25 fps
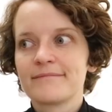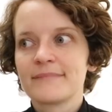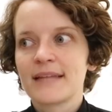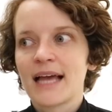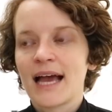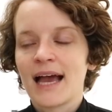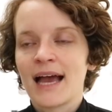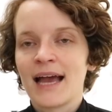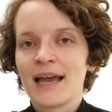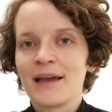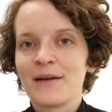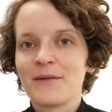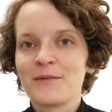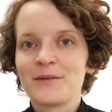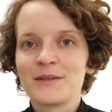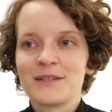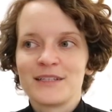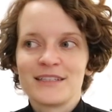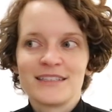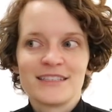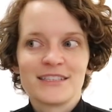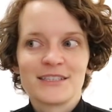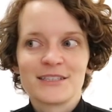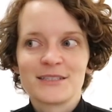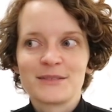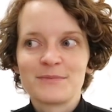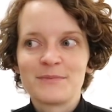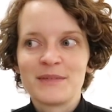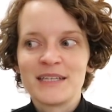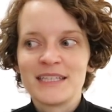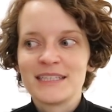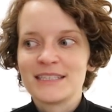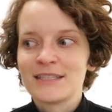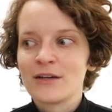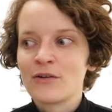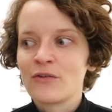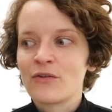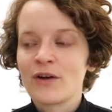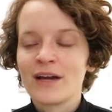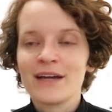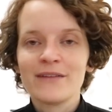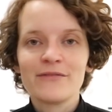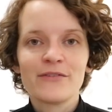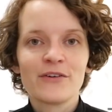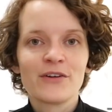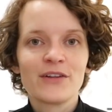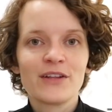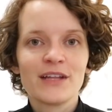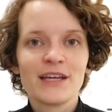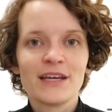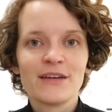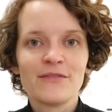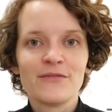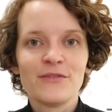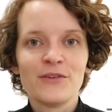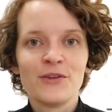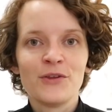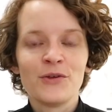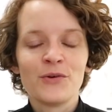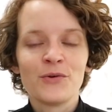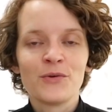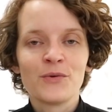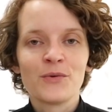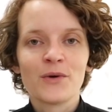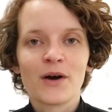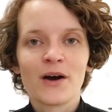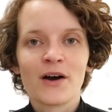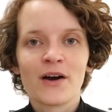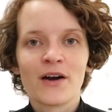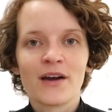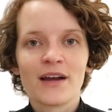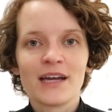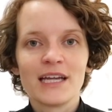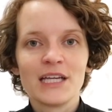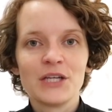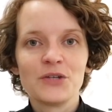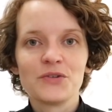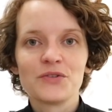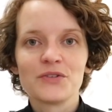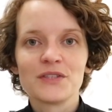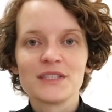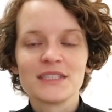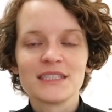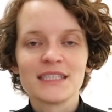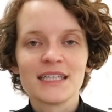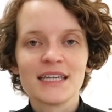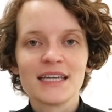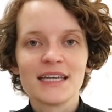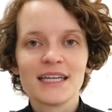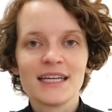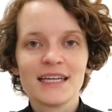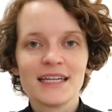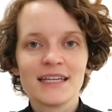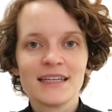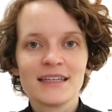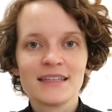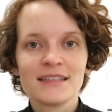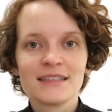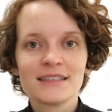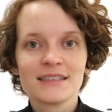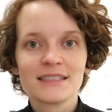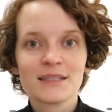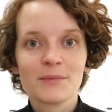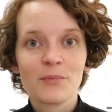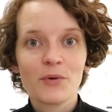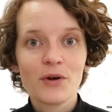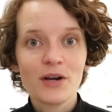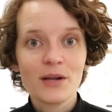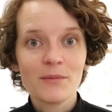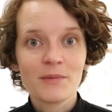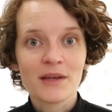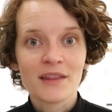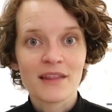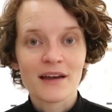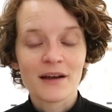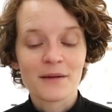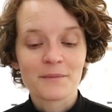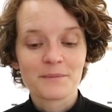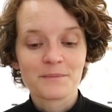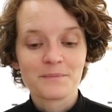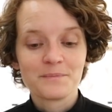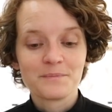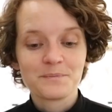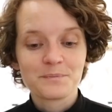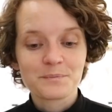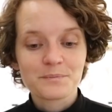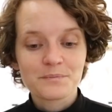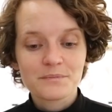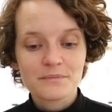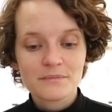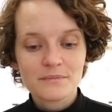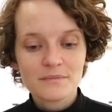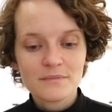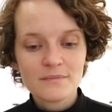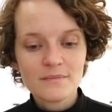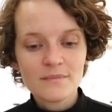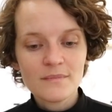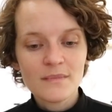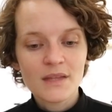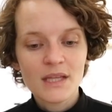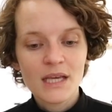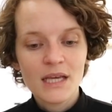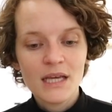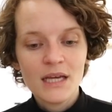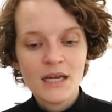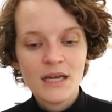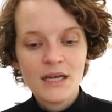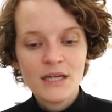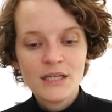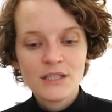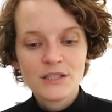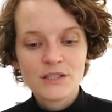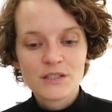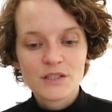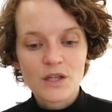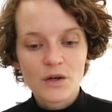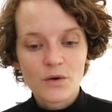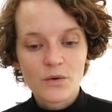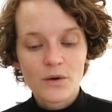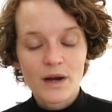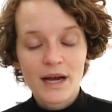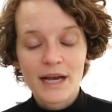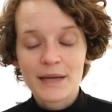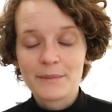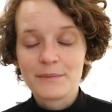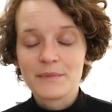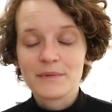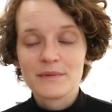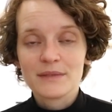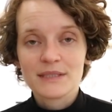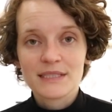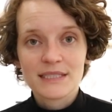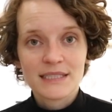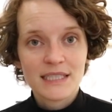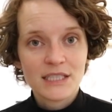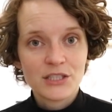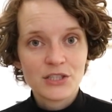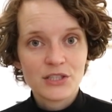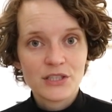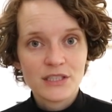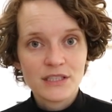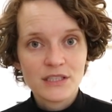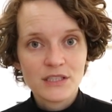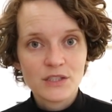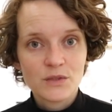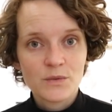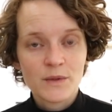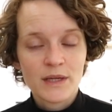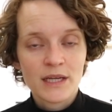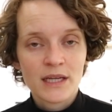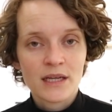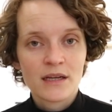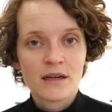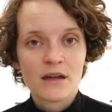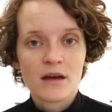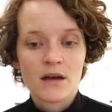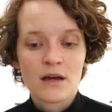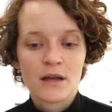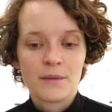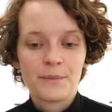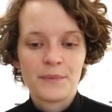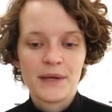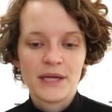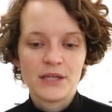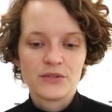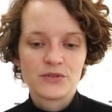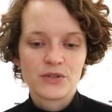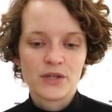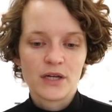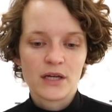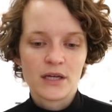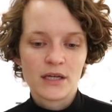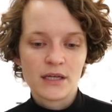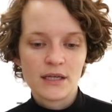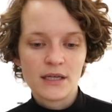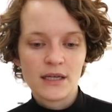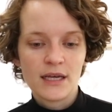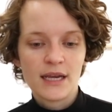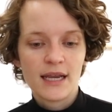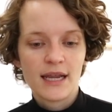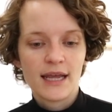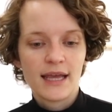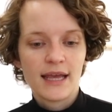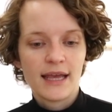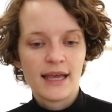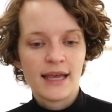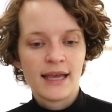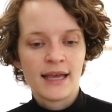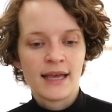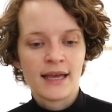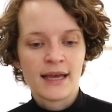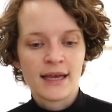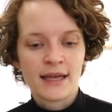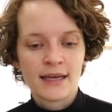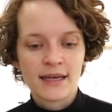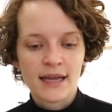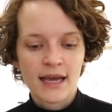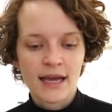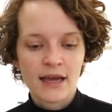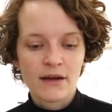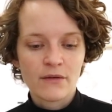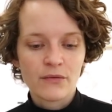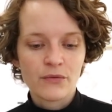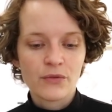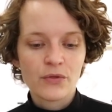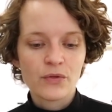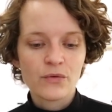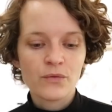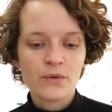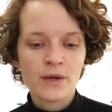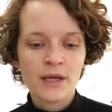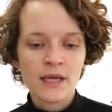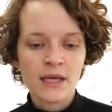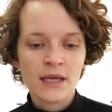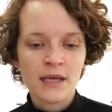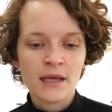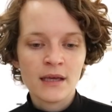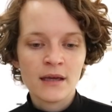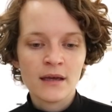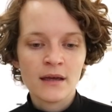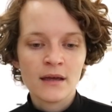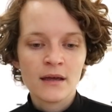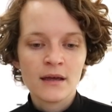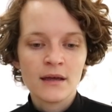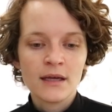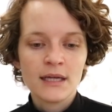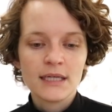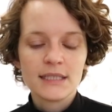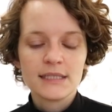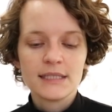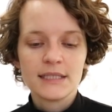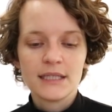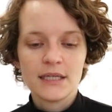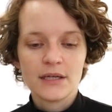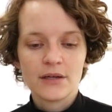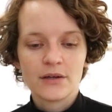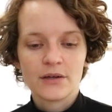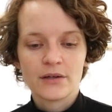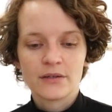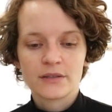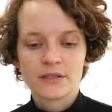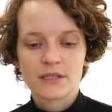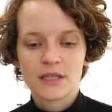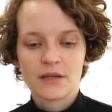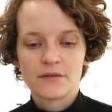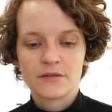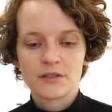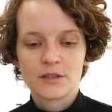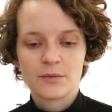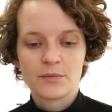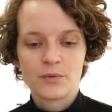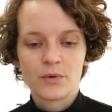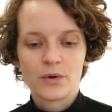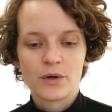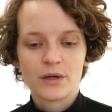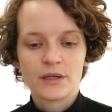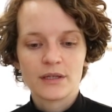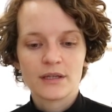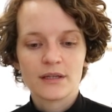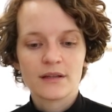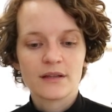I would just be so grateful if you are interested in supporting me there. So I'm Stitched in Sweden on Patreon, and I have 3 tiers of support.